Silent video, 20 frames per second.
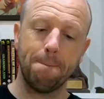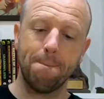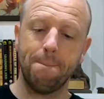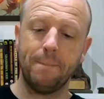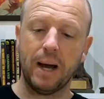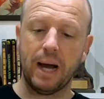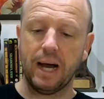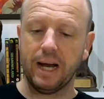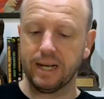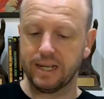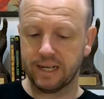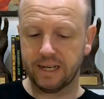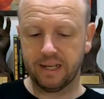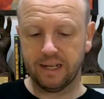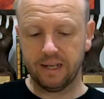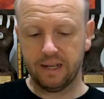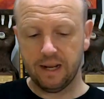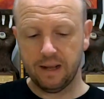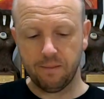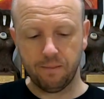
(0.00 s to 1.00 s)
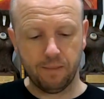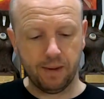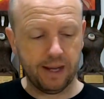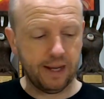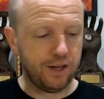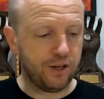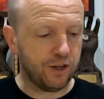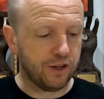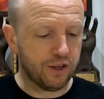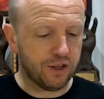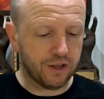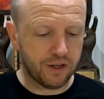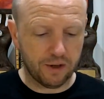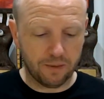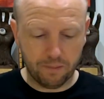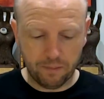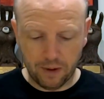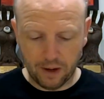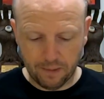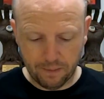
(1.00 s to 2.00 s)
But let me just
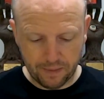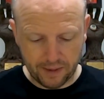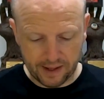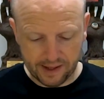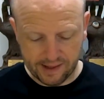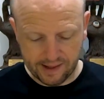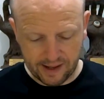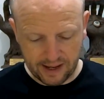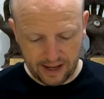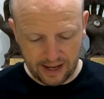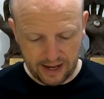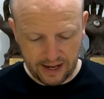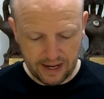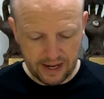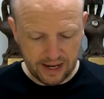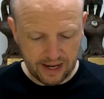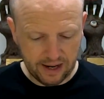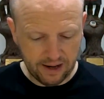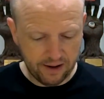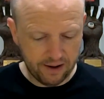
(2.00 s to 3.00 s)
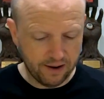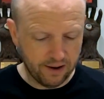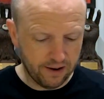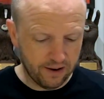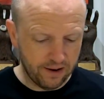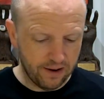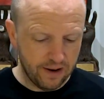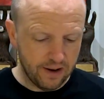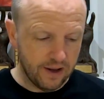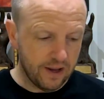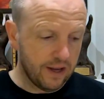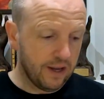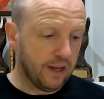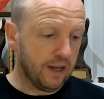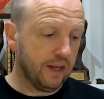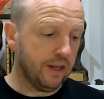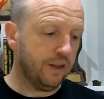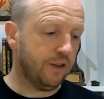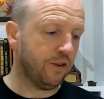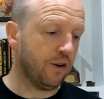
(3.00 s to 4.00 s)
pop this in here.
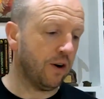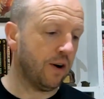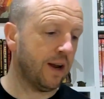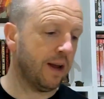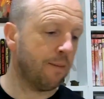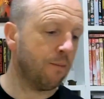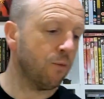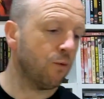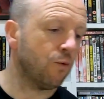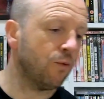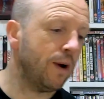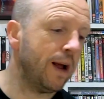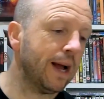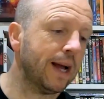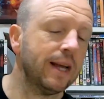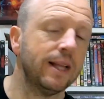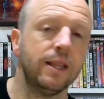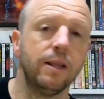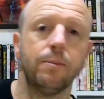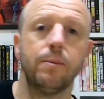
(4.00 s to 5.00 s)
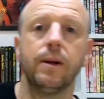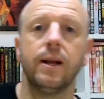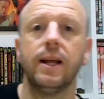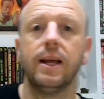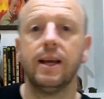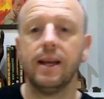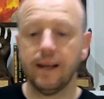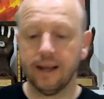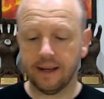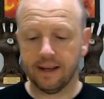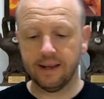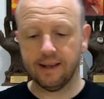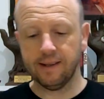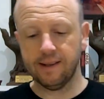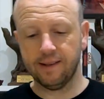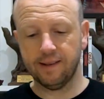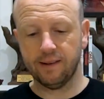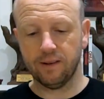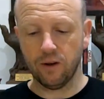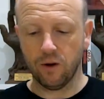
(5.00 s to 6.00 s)
Sorry, I'm wrecking the
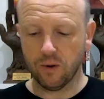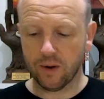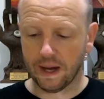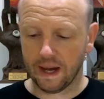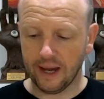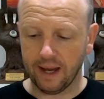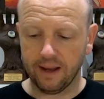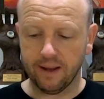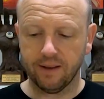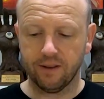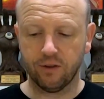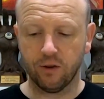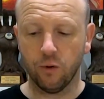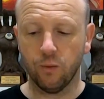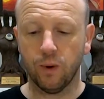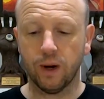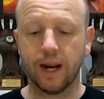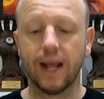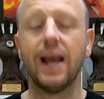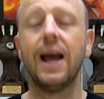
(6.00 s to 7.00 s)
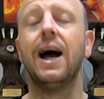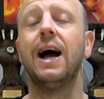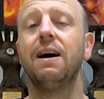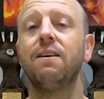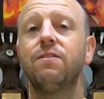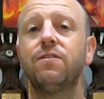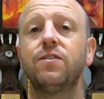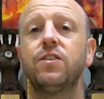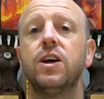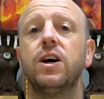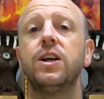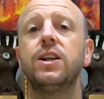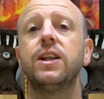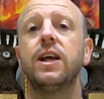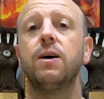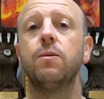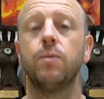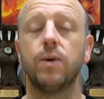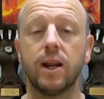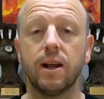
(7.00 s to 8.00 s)
place. Okay, so what I have done
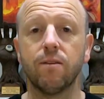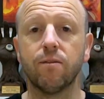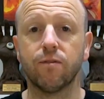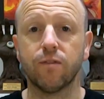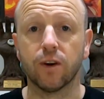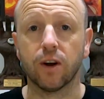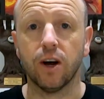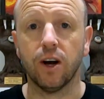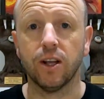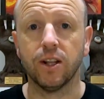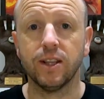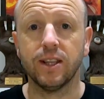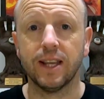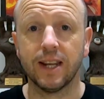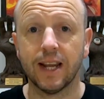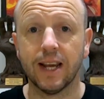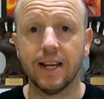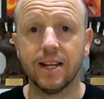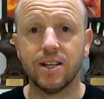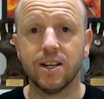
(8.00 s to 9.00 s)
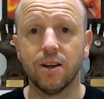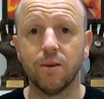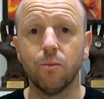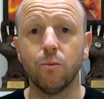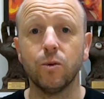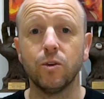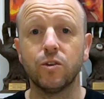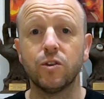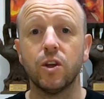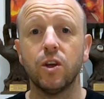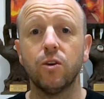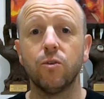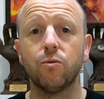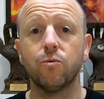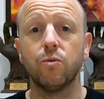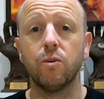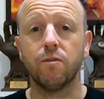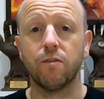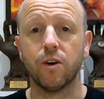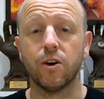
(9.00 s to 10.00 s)
and what I've forgotten that I had done was
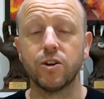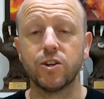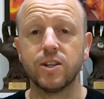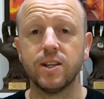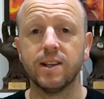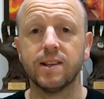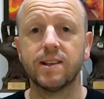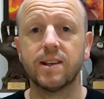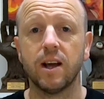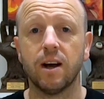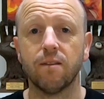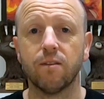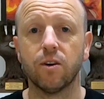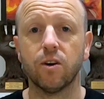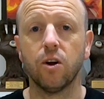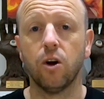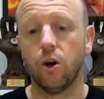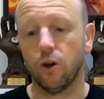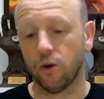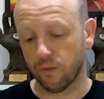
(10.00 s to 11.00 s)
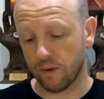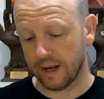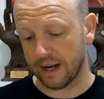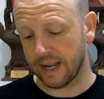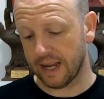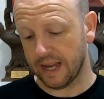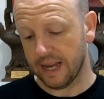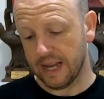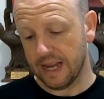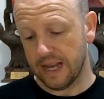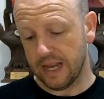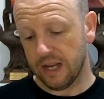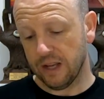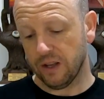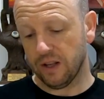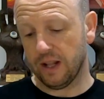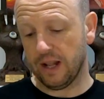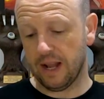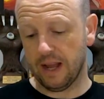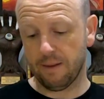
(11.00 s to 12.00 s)
reversed this cover already.
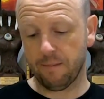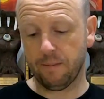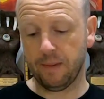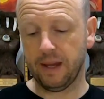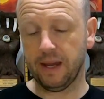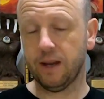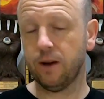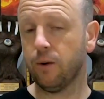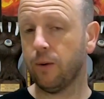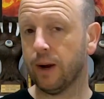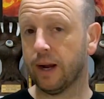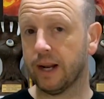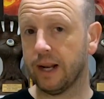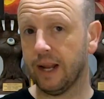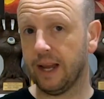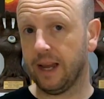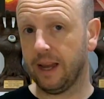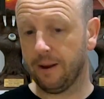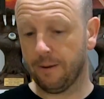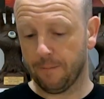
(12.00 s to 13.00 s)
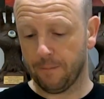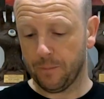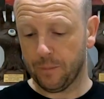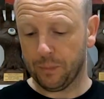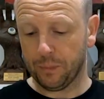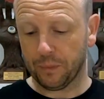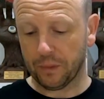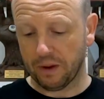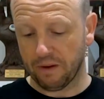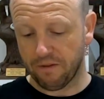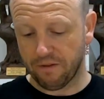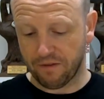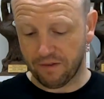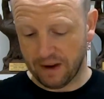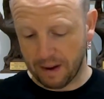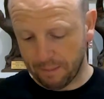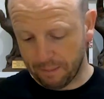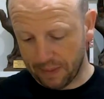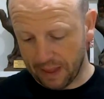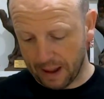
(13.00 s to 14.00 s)
Let me quickly
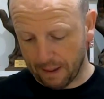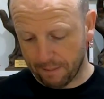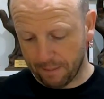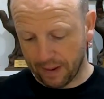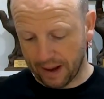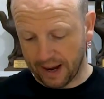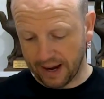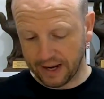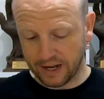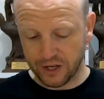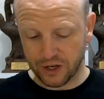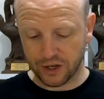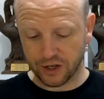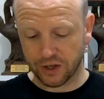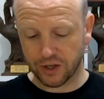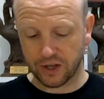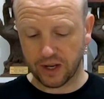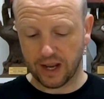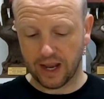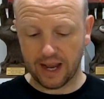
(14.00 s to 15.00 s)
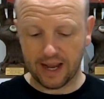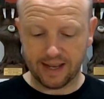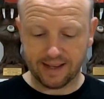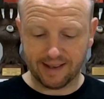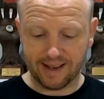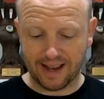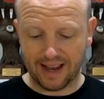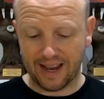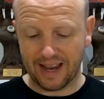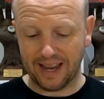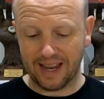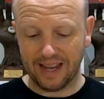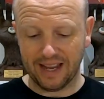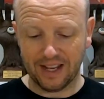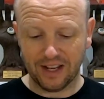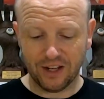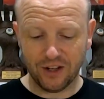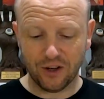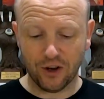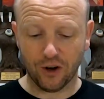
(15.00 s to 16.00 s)
flip that back just as I
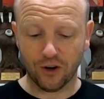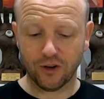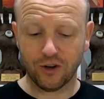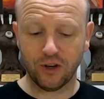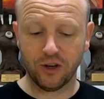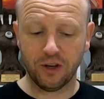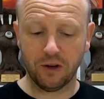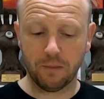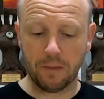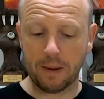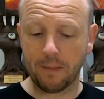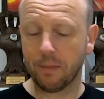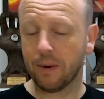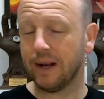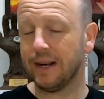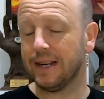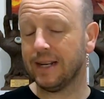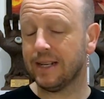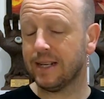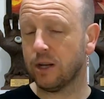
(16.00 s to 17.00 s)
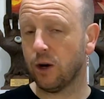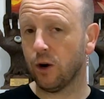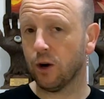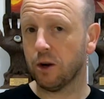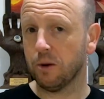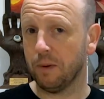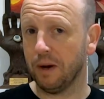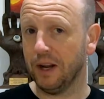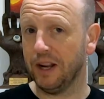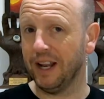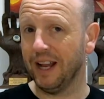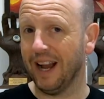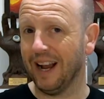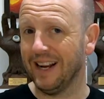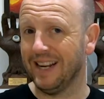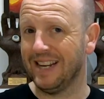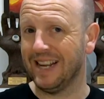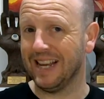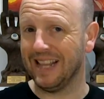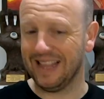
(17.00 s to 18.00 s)
talk to you. Remember, I did talk about, I
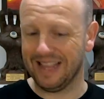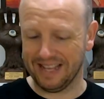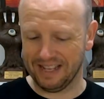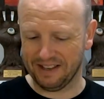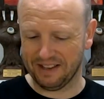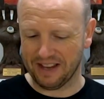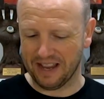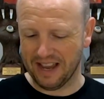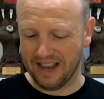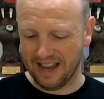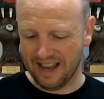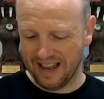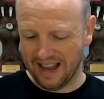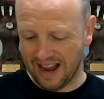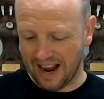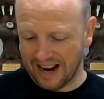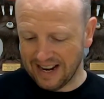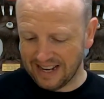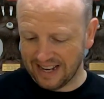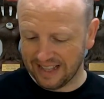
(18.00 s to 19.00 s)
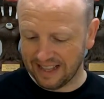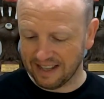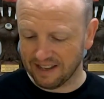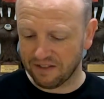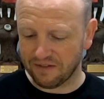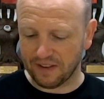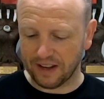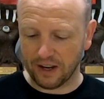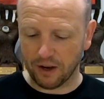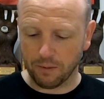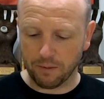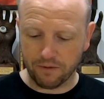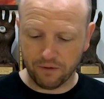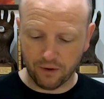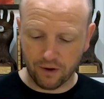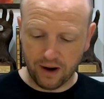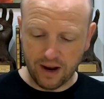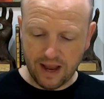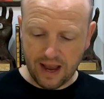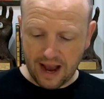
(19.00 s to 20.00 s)
did this video
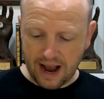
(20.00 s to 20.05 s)
before.